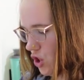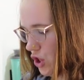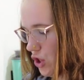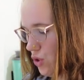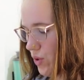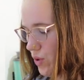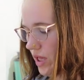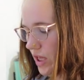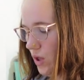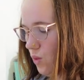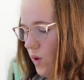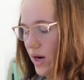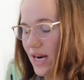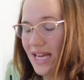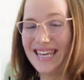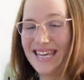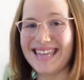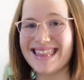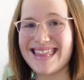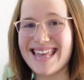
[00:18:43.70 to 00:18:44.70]
You really want
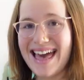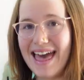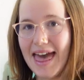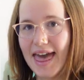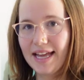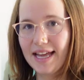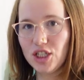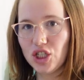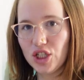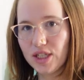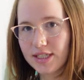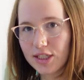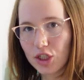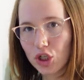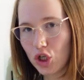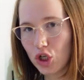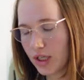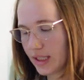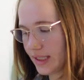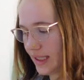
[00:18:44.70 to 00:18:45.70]
to get the edges
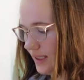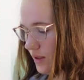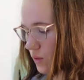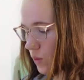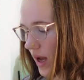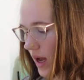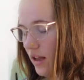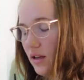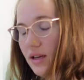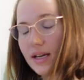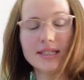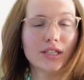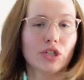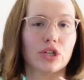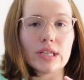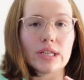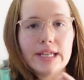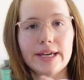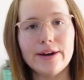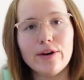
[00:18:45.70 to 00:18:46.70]
cooked as well because
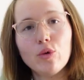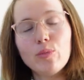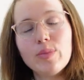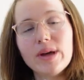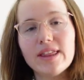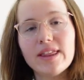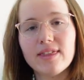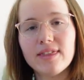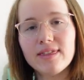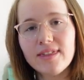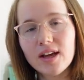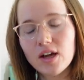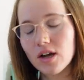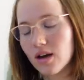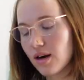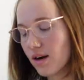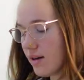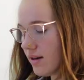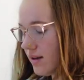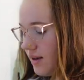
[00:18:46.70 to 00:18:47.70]
they're a little bit
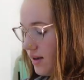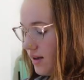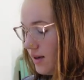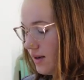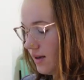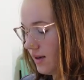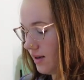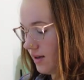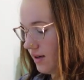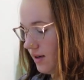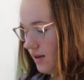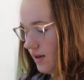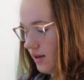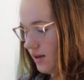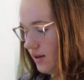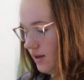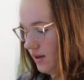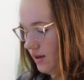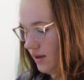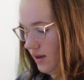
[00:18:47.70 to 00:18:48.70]
thicker.
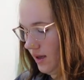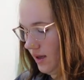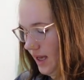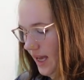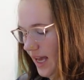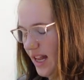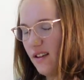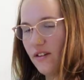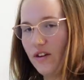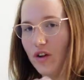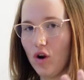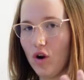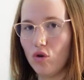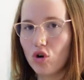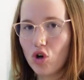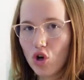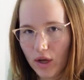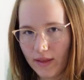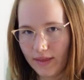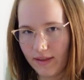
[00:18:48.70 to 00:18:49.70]
And if you
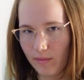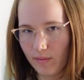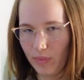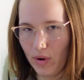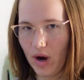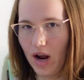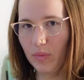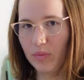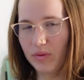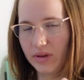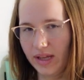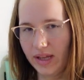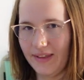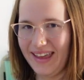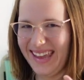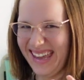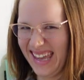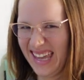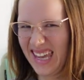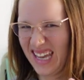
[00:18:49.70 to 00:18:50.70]
don't cook them properly,
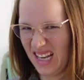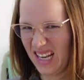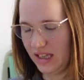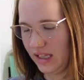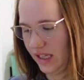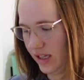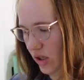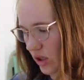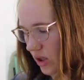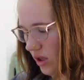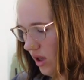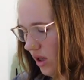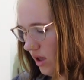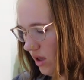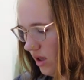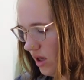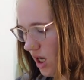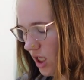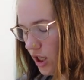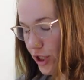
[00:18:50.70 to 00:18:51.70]
they can get a little
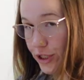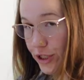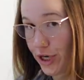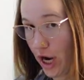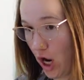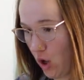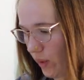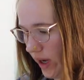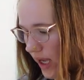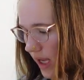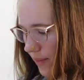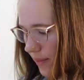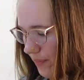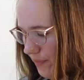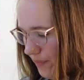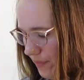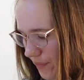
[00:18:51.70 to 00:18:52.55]
doughy.